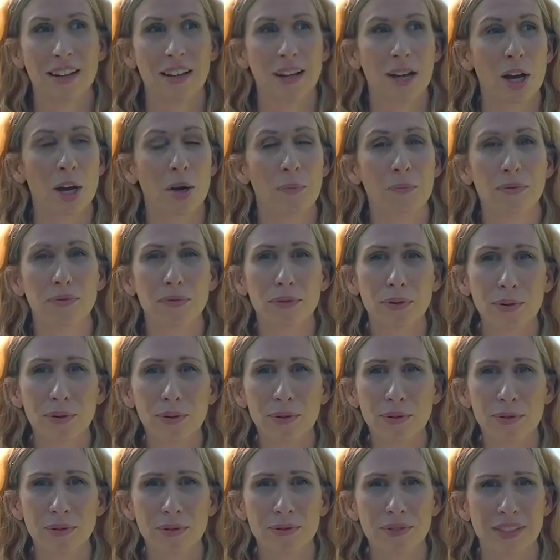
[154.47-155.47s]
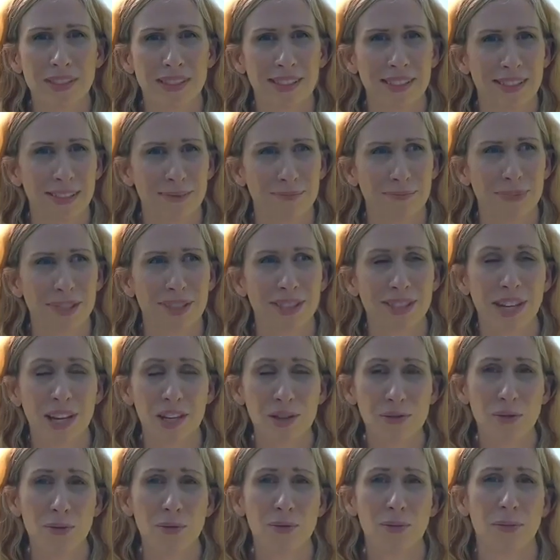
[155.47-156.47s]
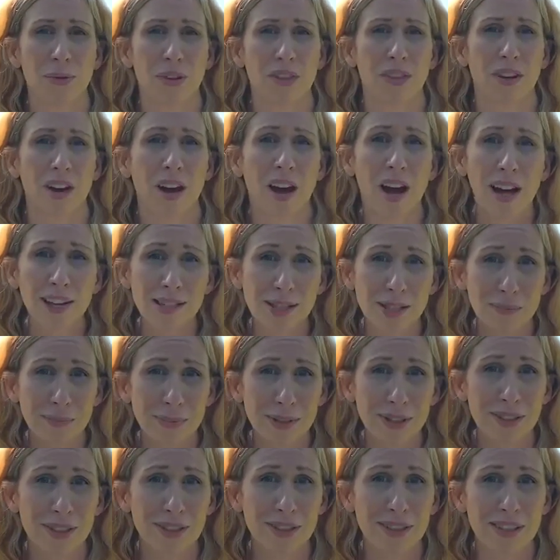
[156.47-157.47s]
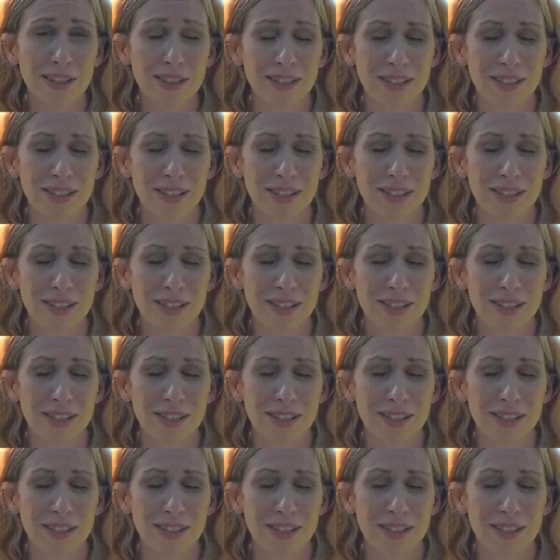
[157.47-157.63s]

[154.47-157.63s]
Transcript: approved and scheduled with the hospital.